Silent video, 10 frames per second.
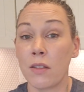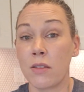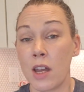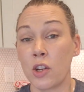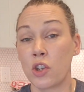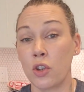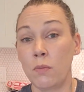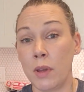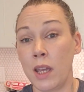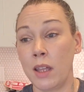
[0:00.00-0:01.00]
there
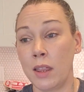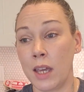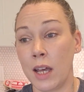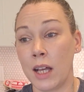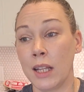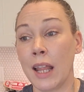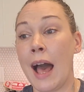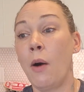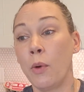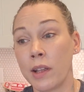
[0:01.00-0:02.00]
should be the
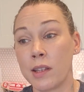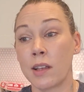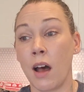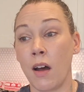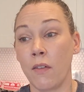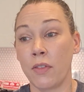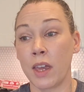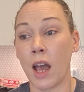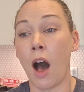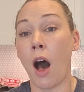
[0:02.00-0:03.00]
allowance of
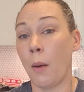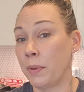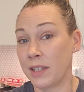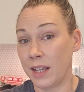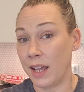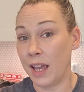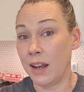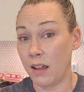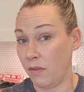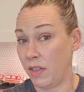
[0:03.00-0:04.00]
the opposite
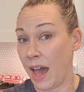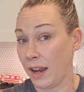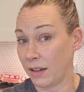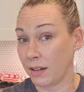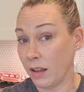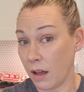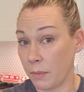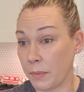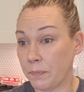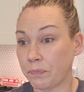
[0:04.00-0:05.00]
end of that
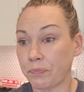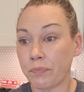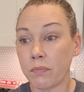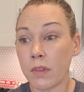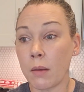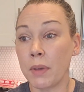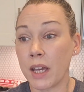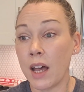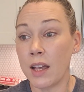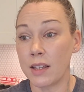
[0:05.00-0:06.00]
club
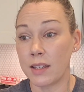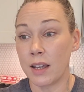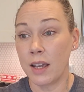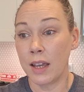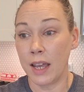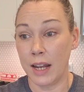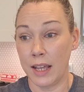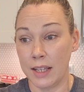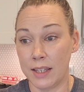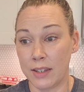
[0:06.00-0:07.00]
because it
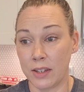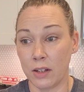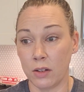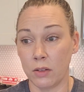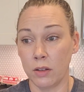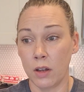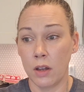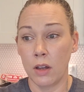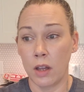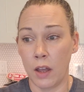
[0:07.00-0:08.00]
is still
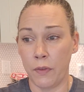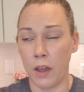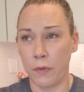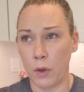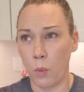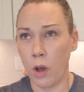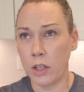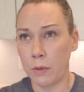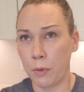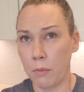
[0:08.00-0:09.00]
if, if you
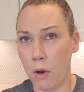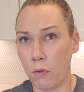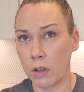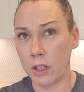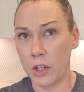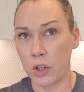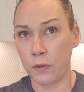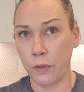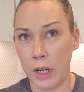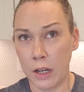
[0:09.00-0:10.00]
want to promote religious
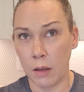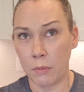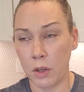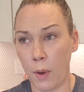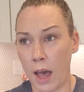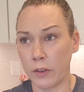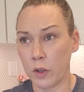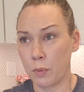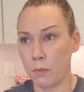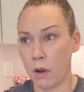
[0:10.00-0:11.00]
freedom, you have
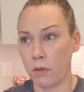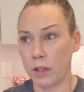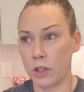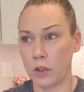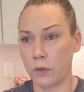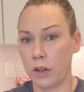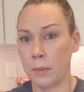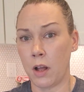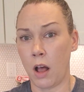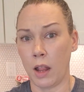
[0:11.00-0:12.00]
to promote religious
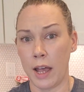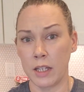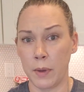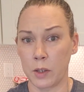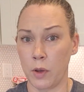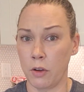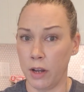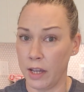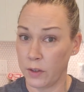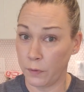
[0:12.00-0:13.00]
freedom in all aspects, whether
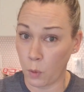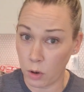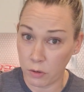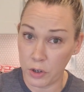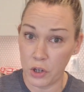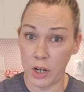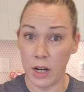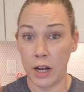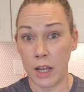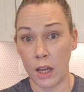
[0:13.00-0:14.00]
it is for
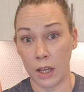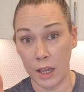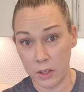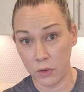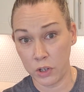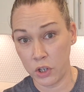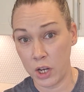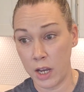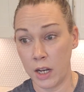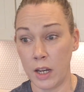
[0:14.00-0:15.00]
Christianity, against
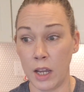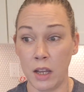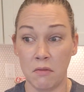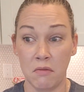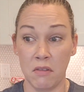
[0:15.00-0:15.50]
Christianity,